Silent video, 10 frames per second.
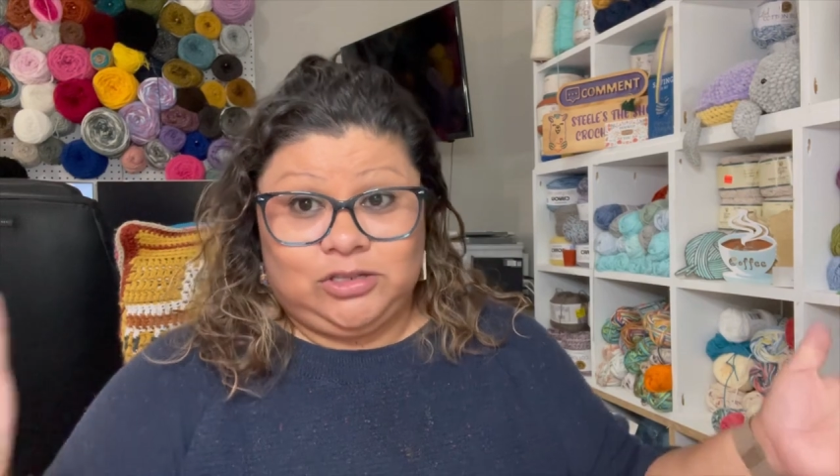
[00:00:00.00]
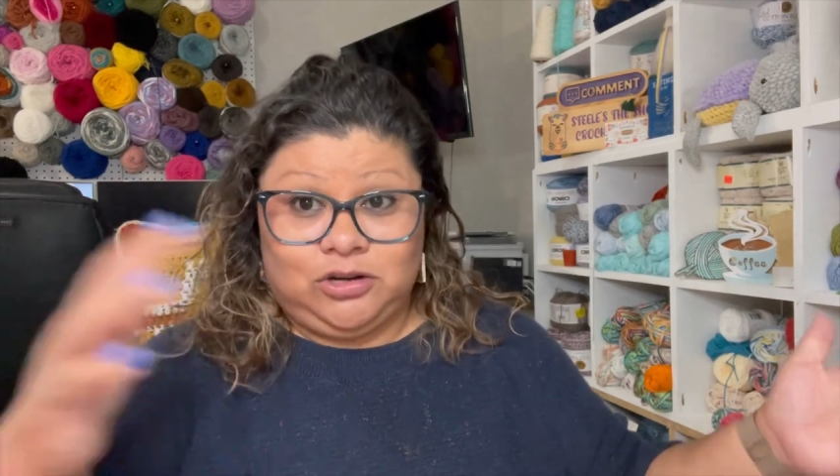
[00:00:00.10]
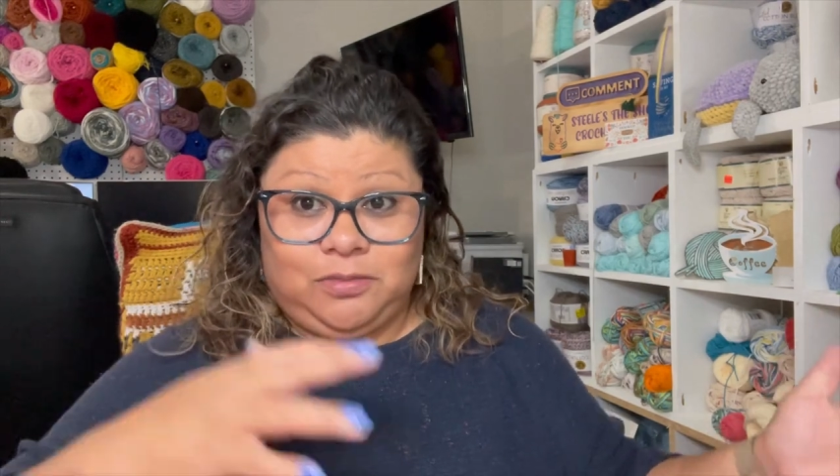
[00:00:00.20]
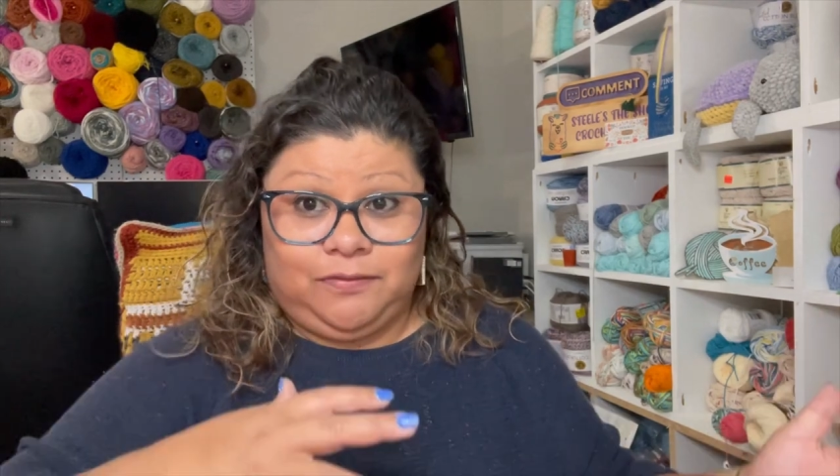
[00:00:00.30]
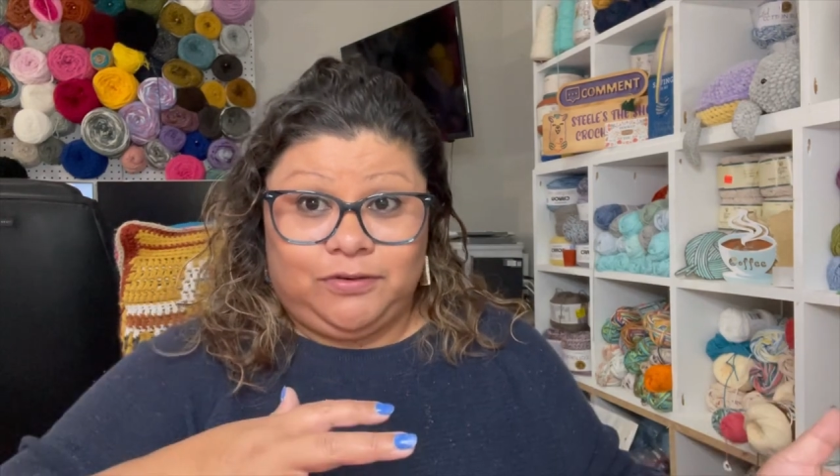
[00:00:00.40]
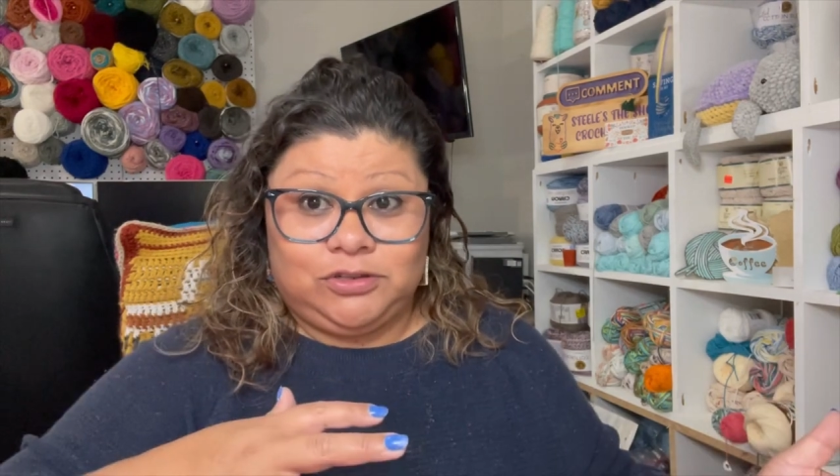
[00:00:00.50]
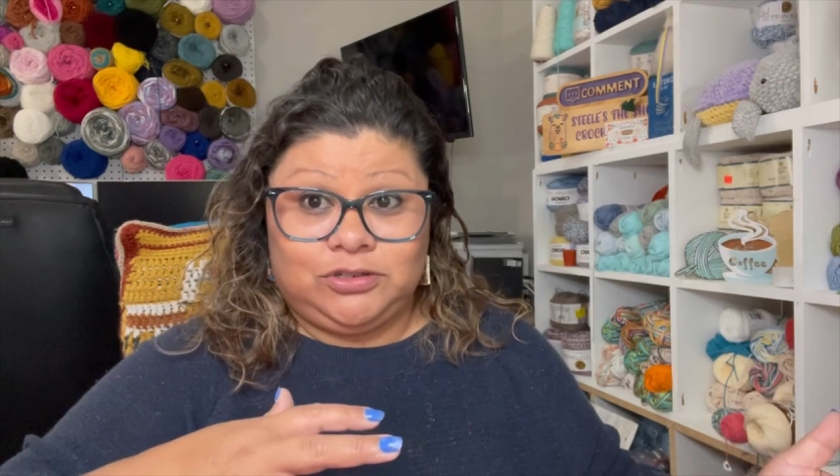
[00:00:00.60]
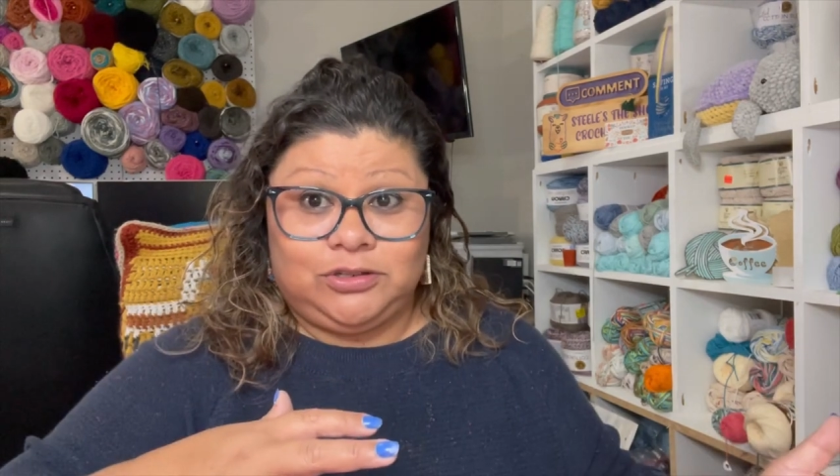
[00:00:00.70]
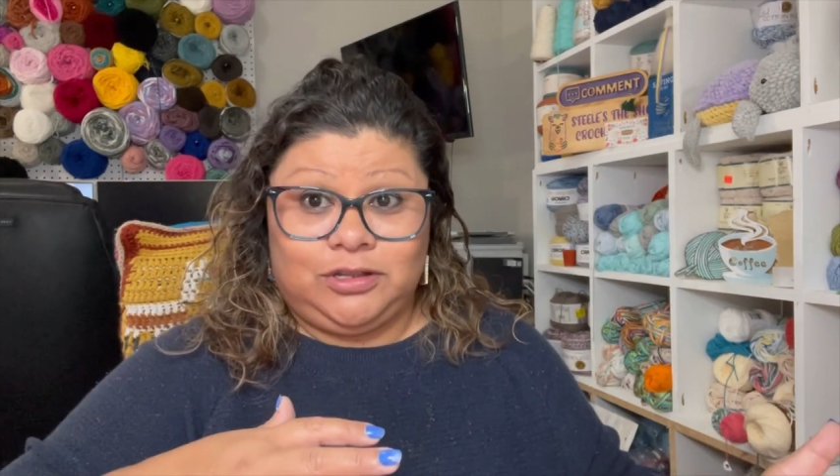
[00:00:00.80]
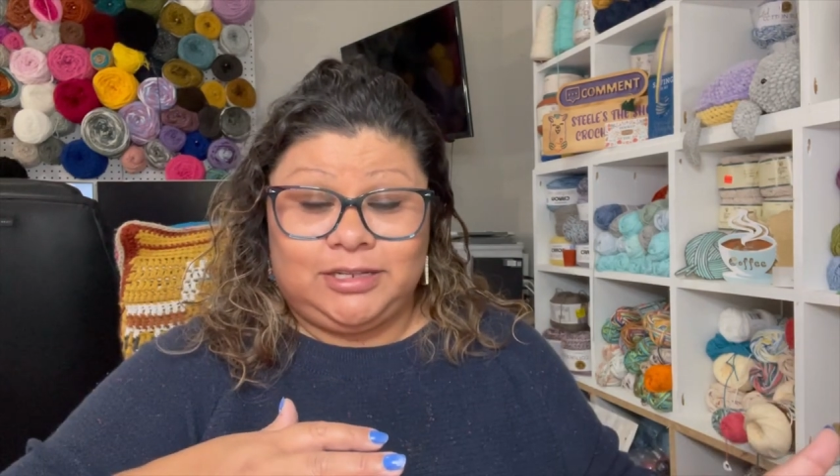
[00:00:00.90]
turn my phone
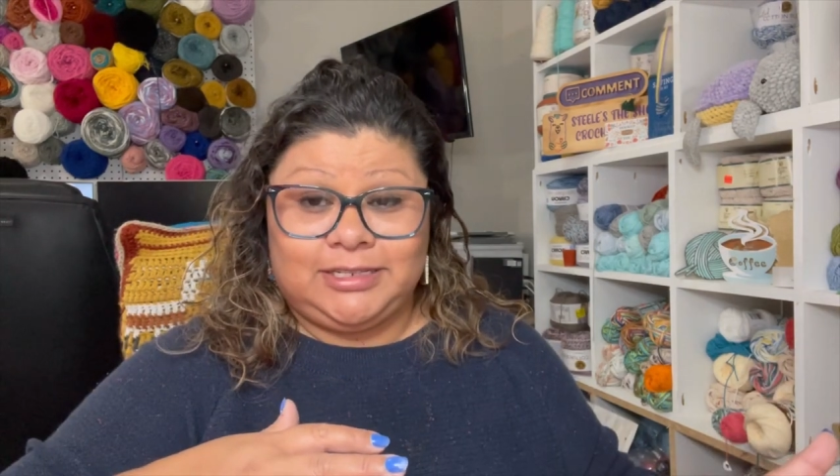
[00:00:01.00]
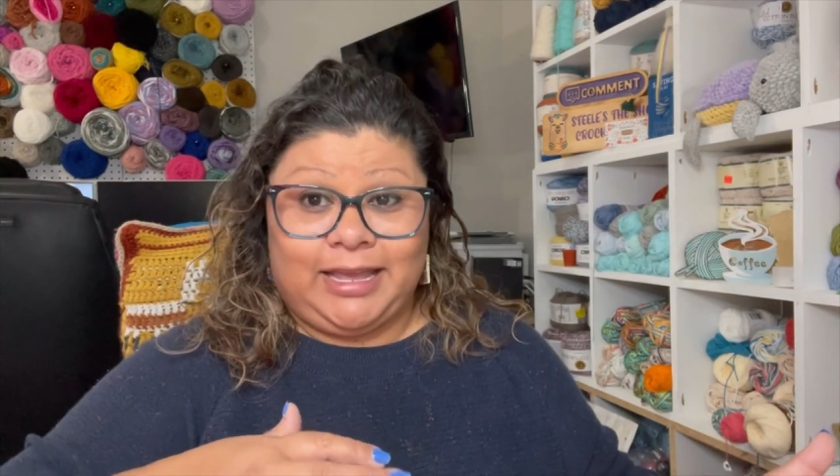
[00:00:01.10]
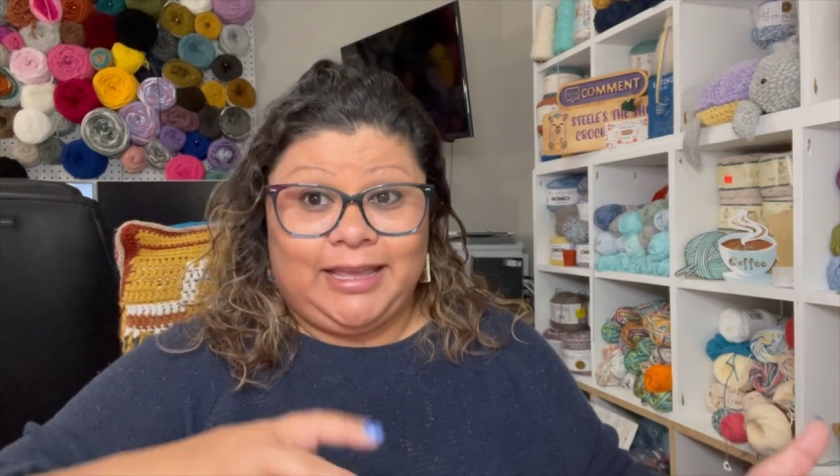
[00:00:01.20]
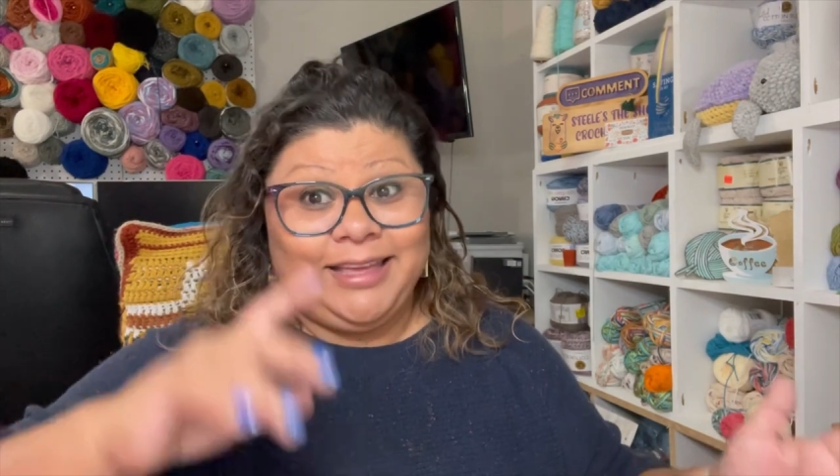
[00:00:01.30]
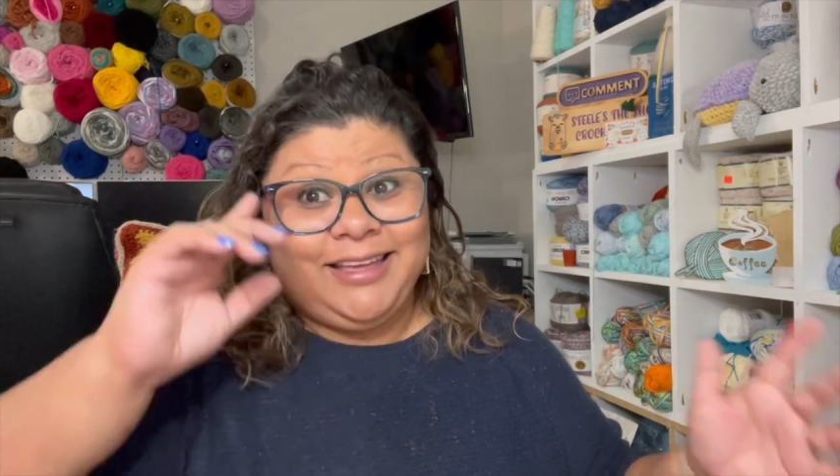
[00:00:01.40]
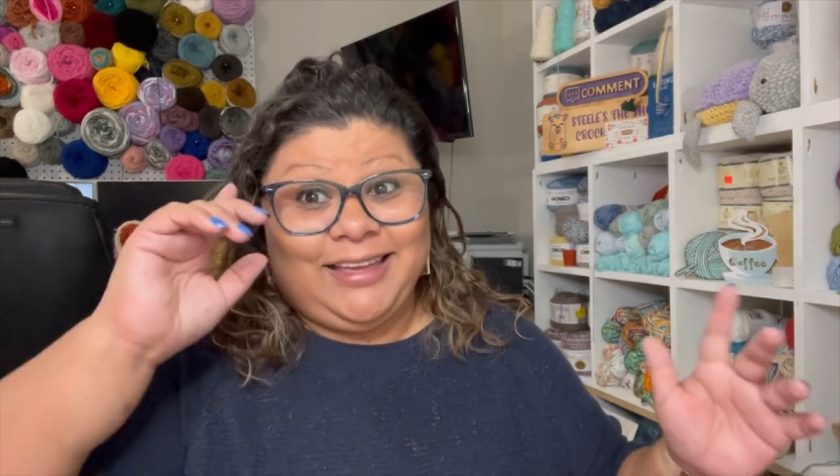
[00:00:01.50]
to the other side.